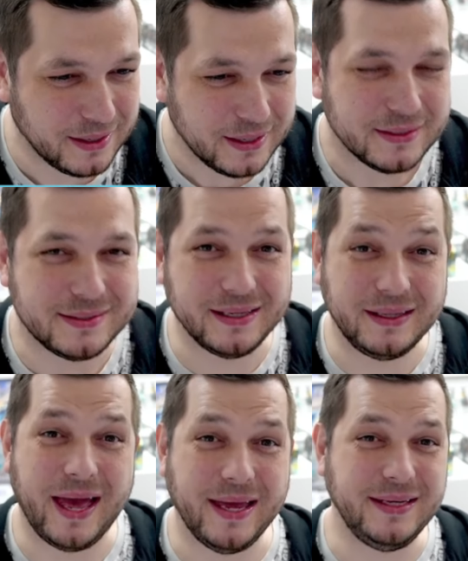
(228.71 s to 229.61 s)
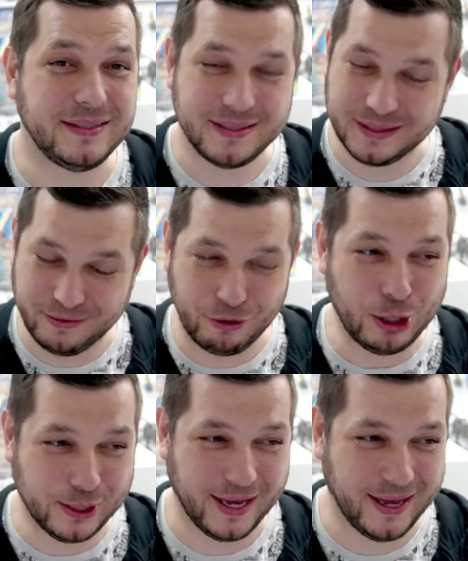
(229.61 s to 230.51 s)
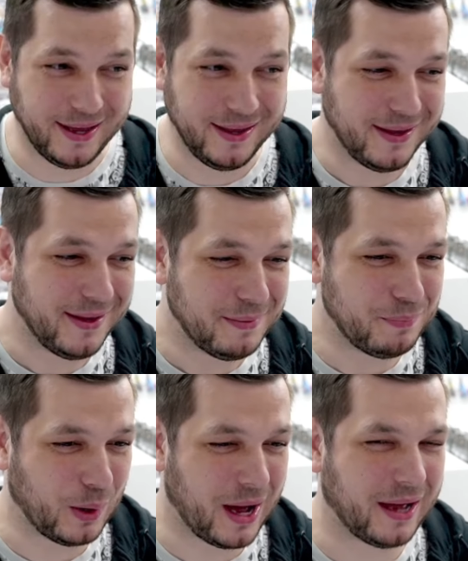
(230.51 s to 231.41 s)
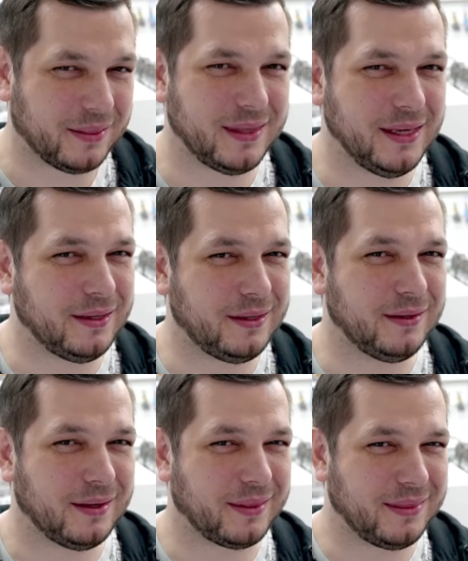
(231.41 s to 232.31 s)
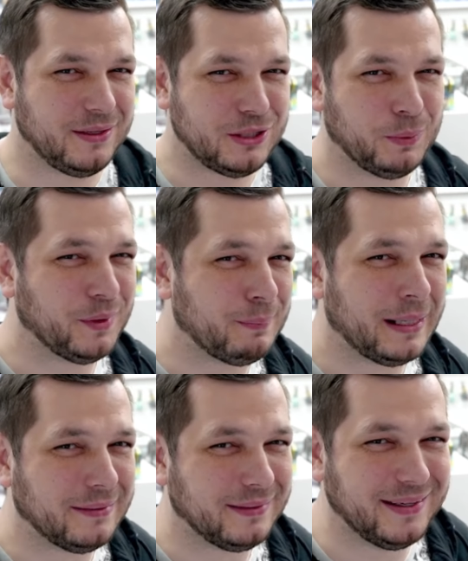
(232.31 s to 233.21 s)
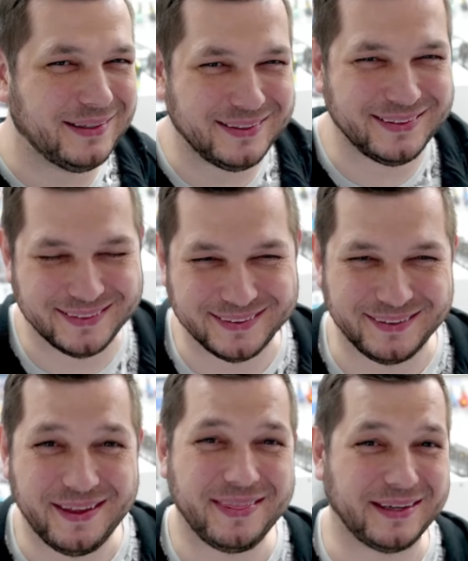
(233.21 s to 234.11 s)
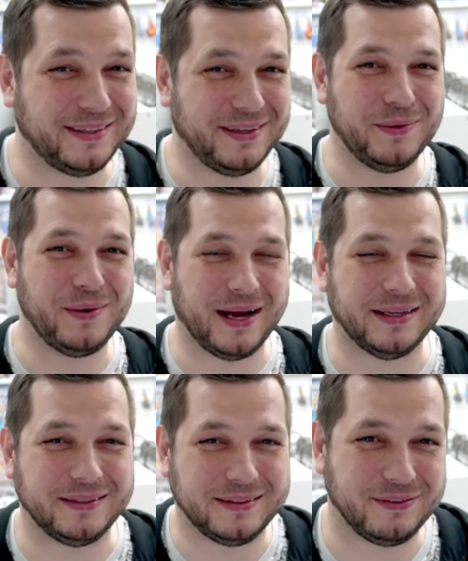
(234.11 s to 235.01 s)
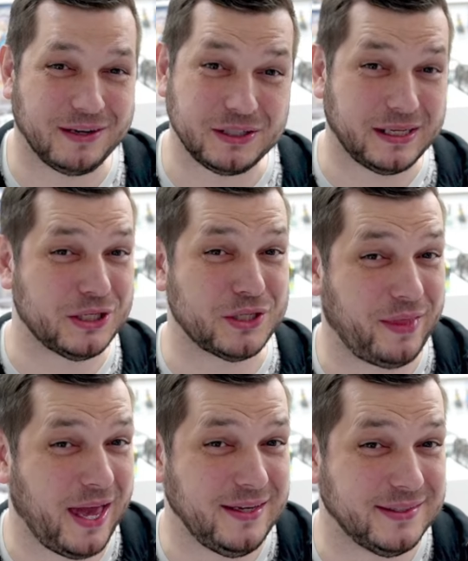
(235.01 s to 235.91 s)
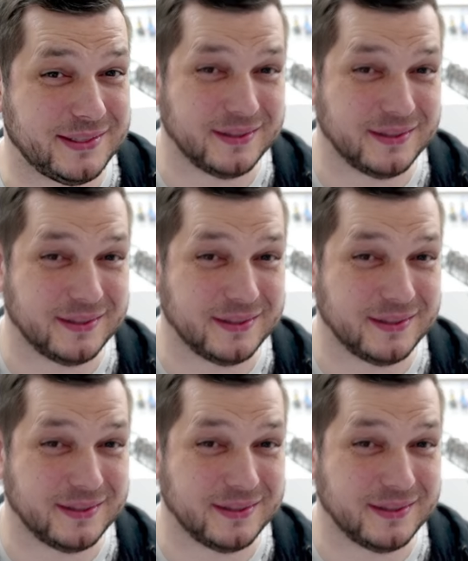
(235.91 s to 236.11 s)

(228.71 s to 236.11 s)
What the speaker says: Still 8s. They're okay. But I think she won the battle. Thank you and congratulations on the 8s.